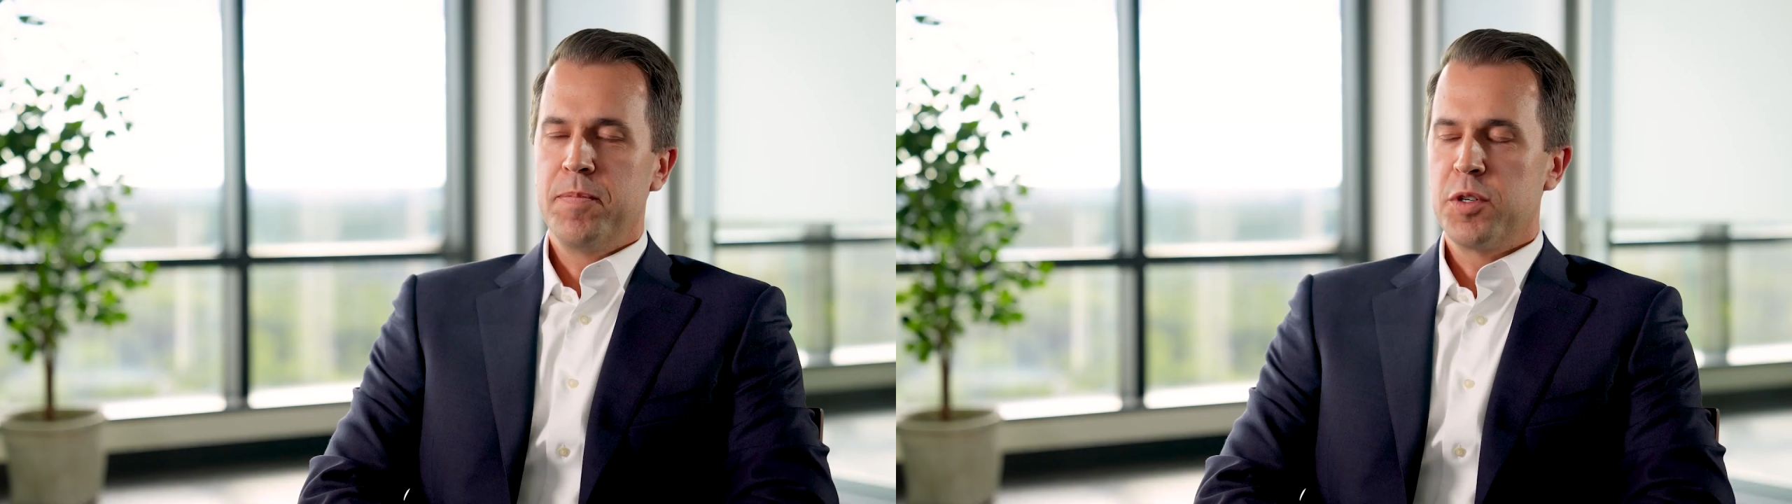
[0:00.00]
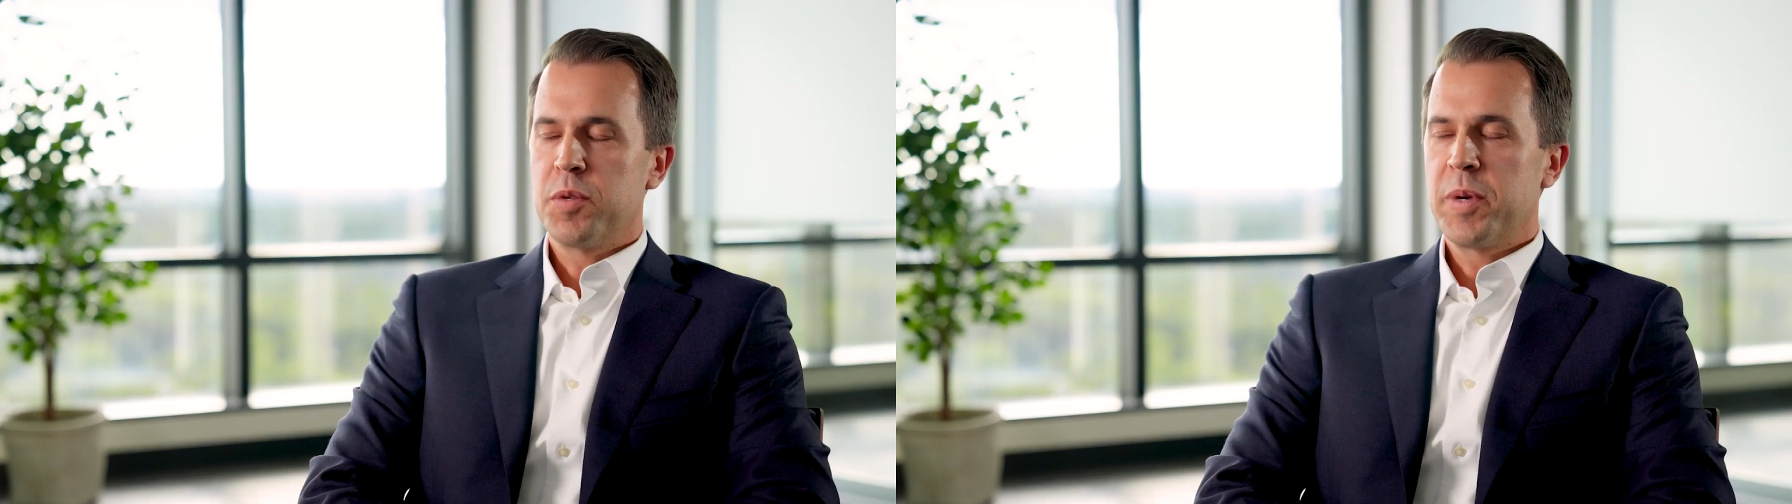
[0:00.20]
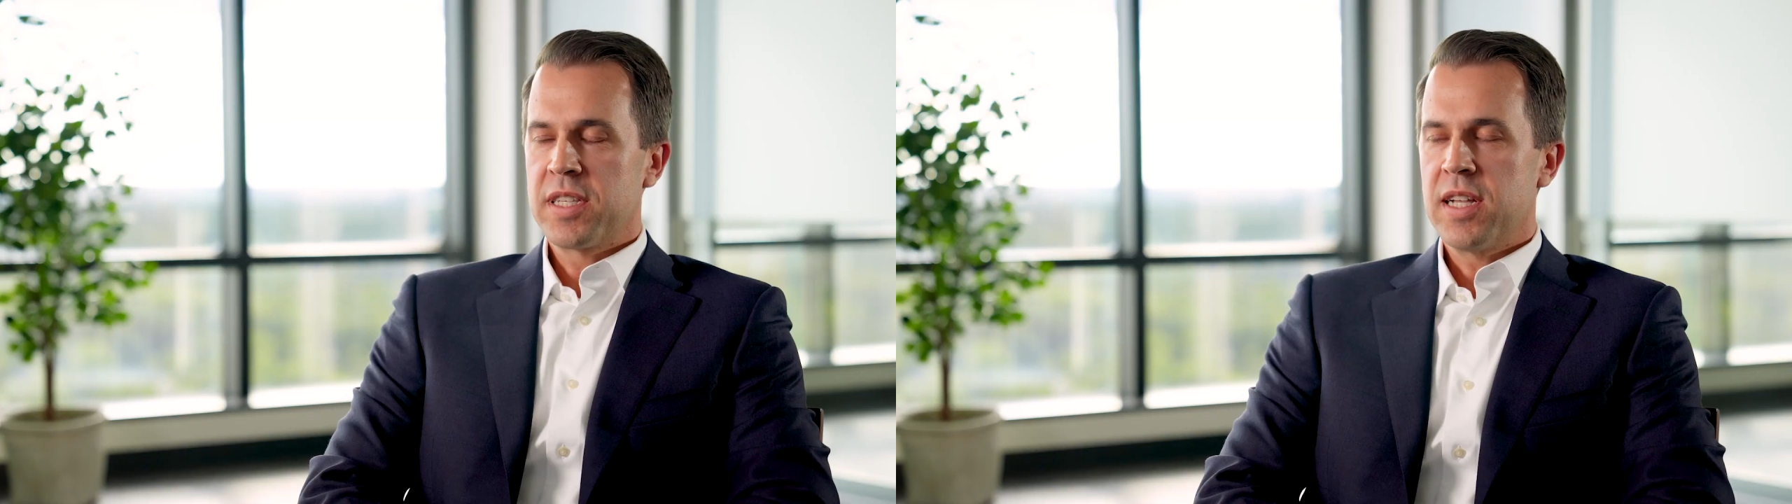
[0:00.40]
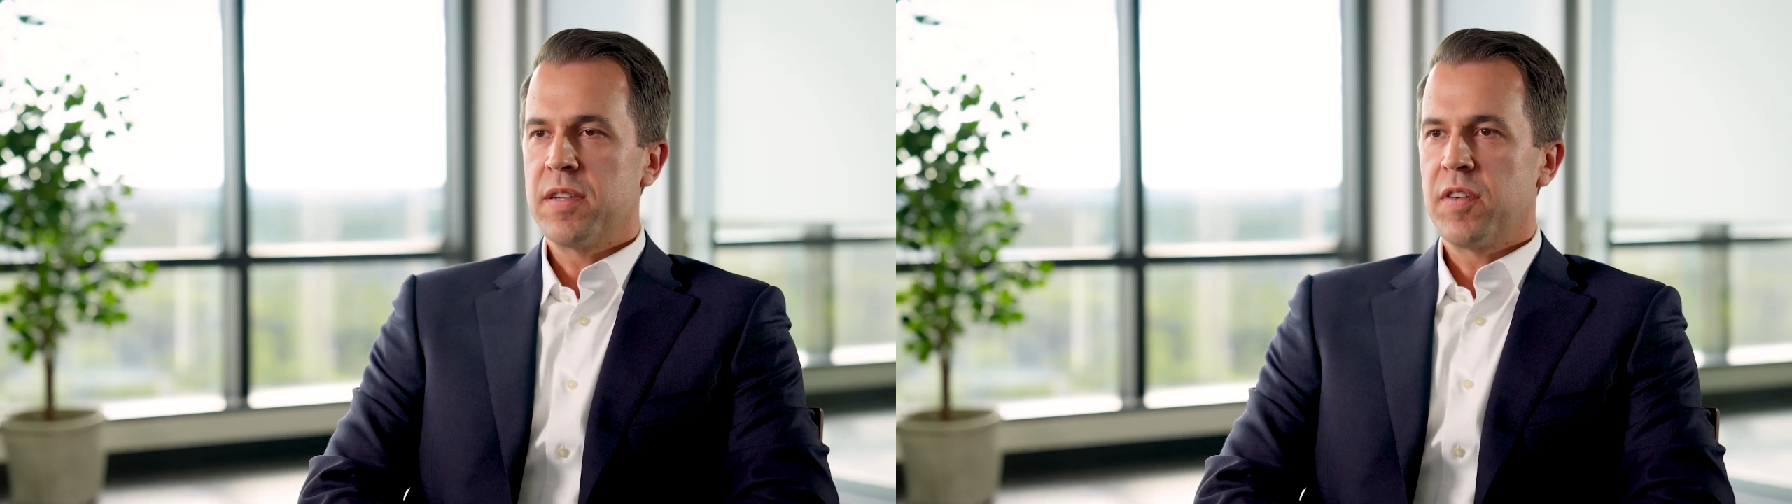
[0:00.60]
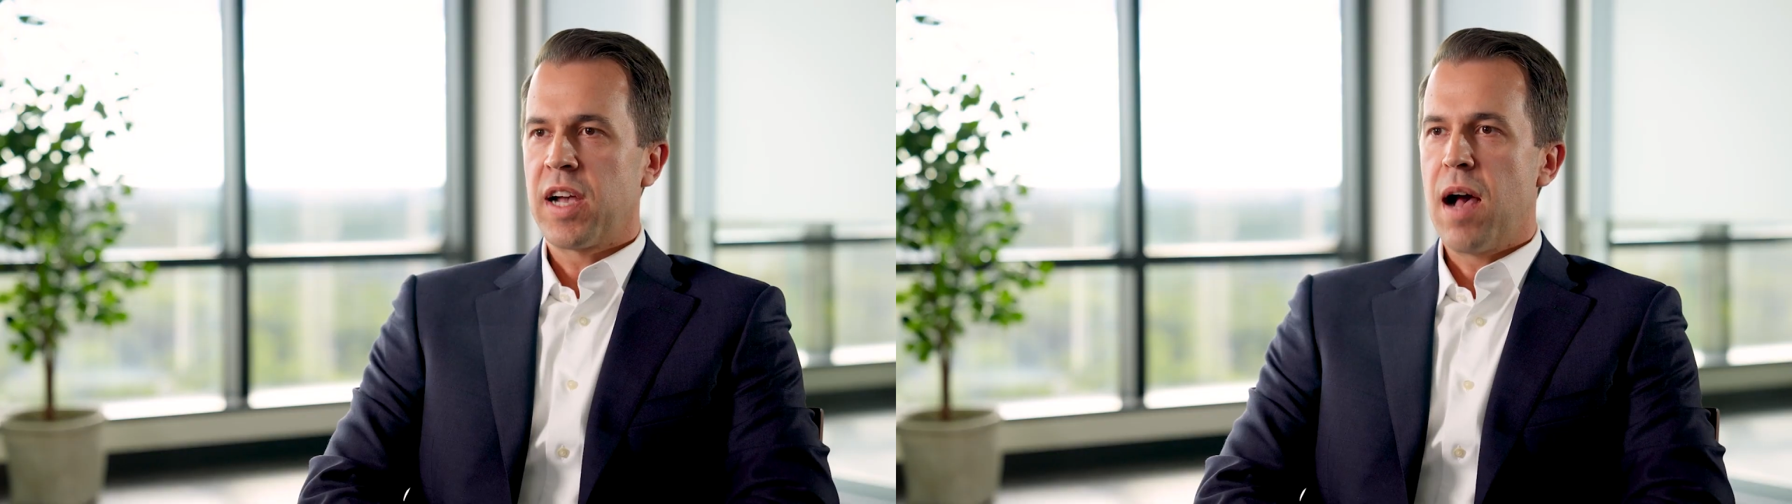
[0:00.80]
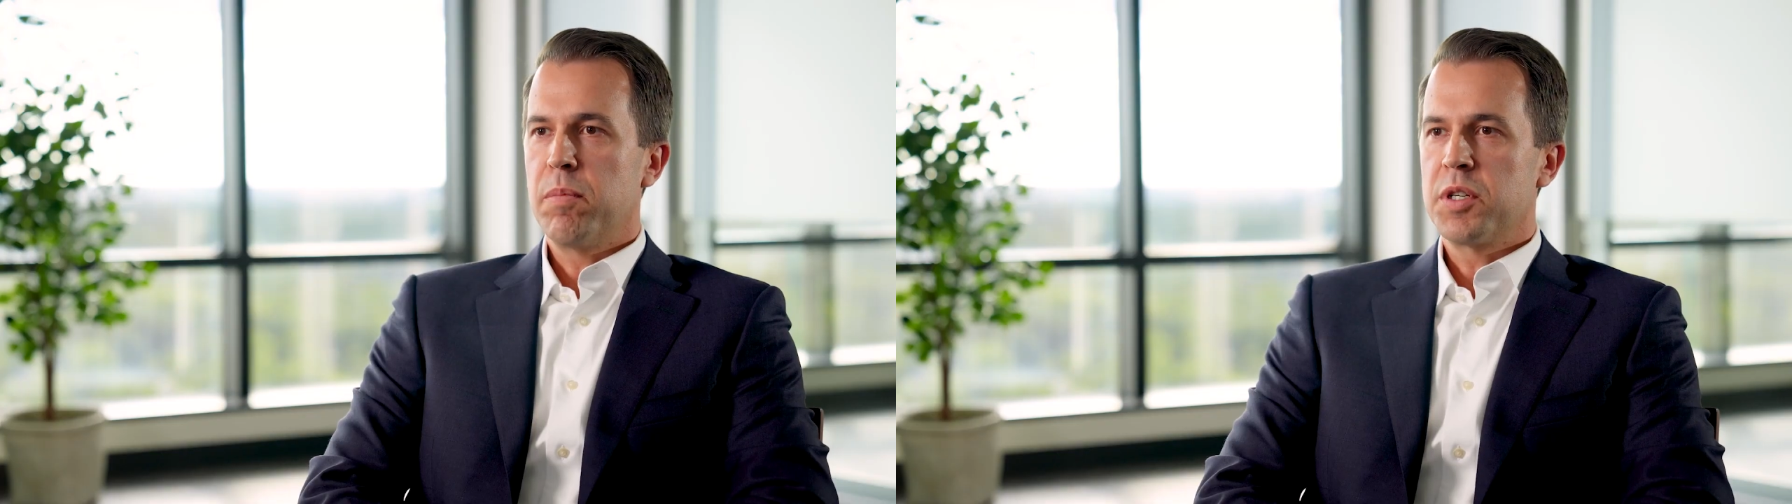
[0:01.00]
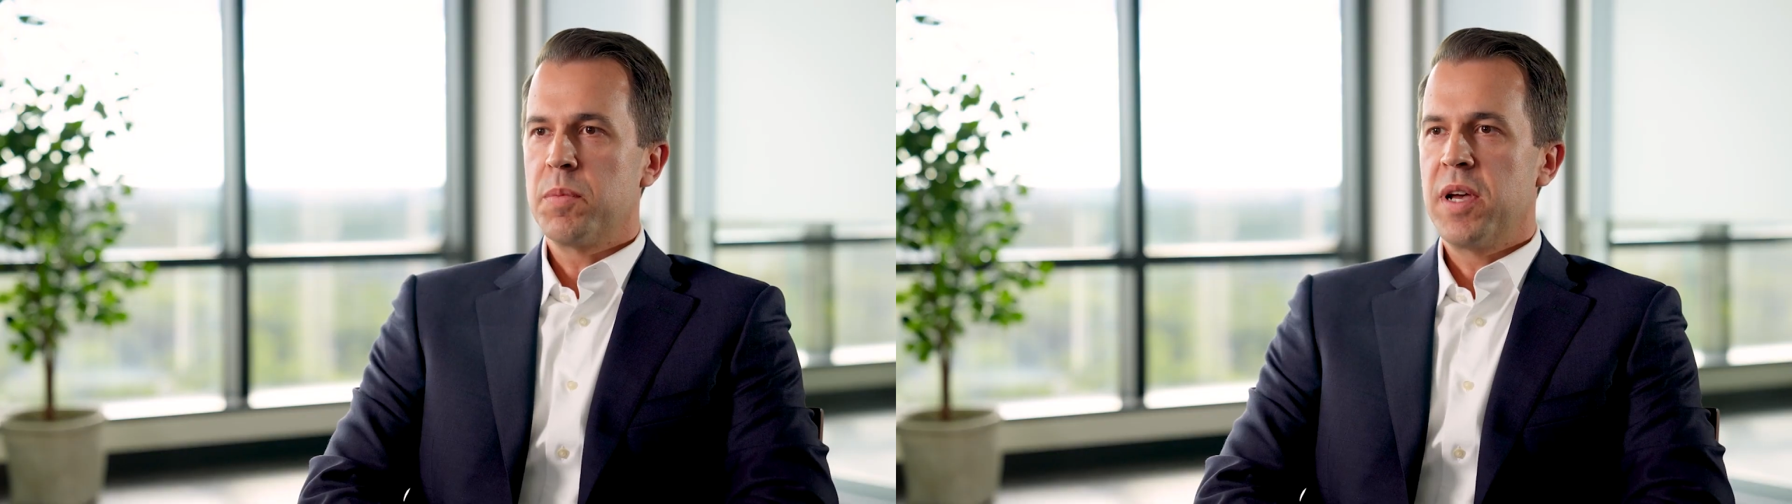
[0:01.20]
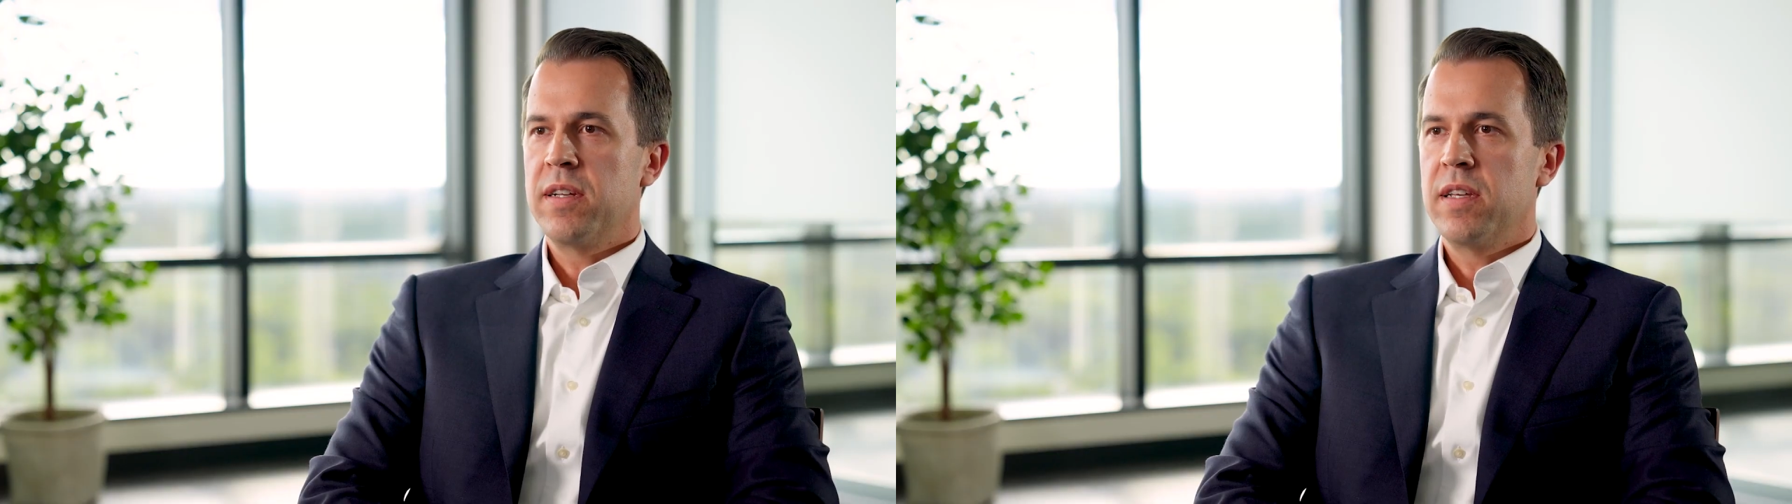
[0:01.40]
There's a big sense of
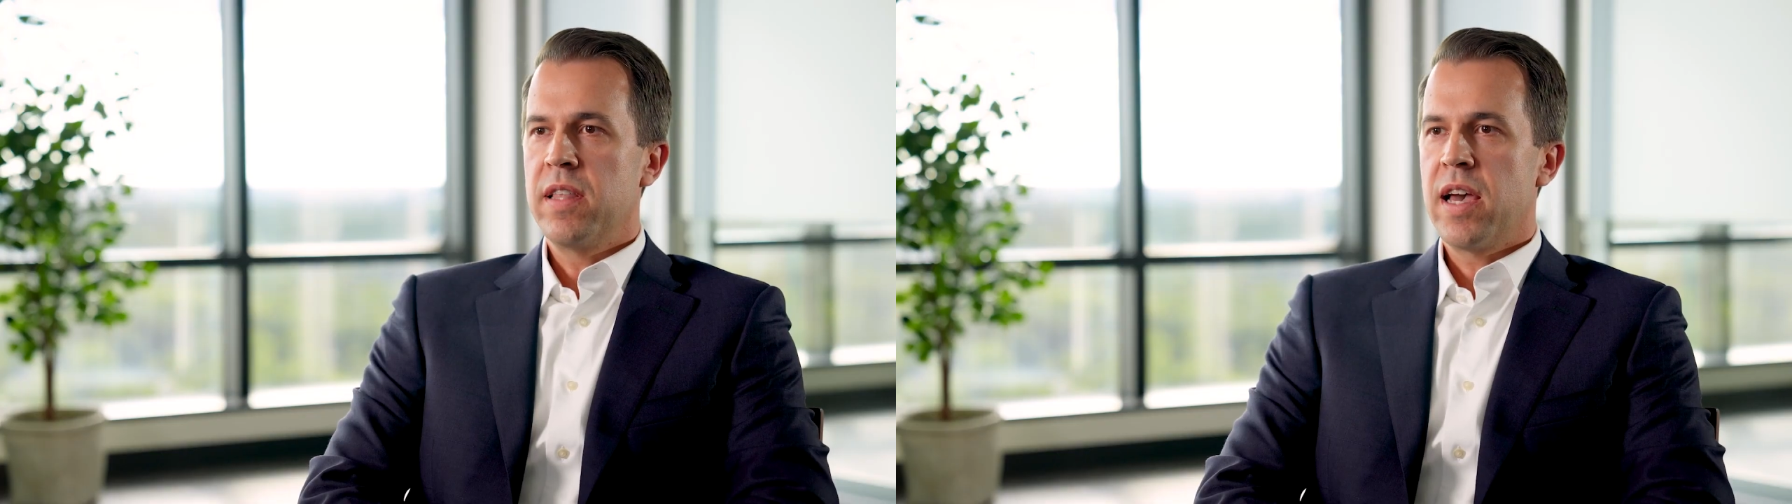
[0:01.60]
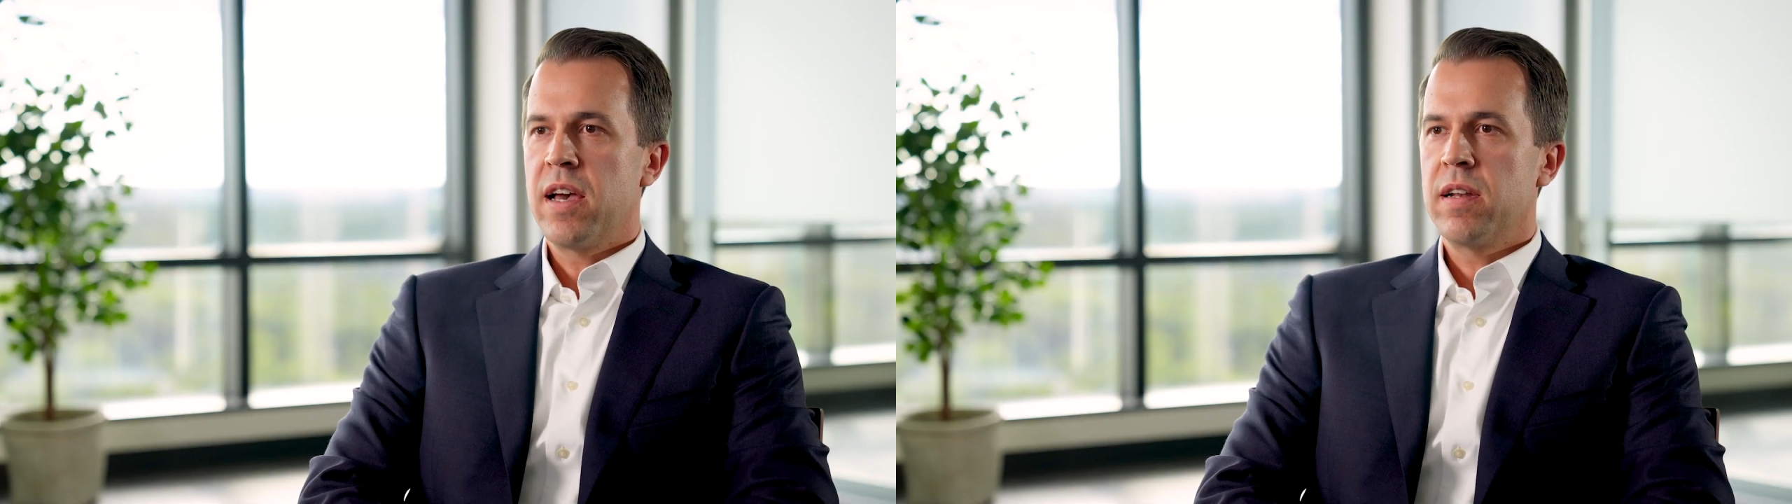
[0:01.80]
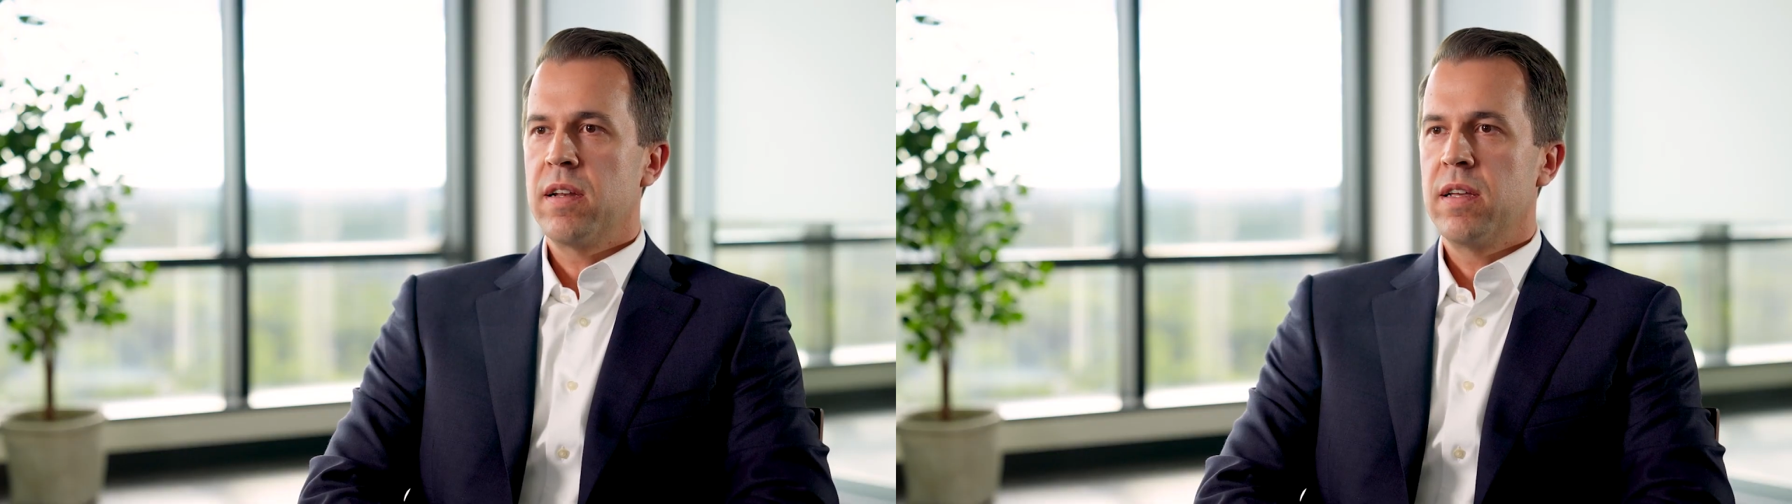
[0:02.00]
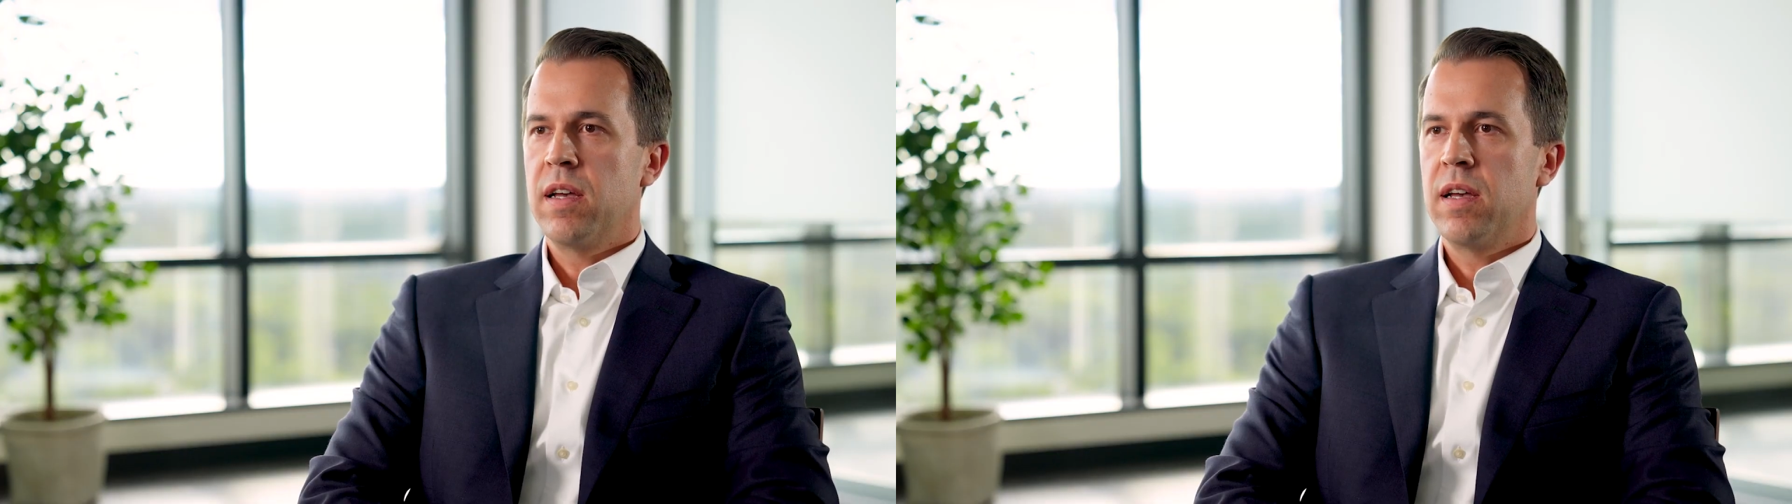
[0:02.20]
accomplishment in that.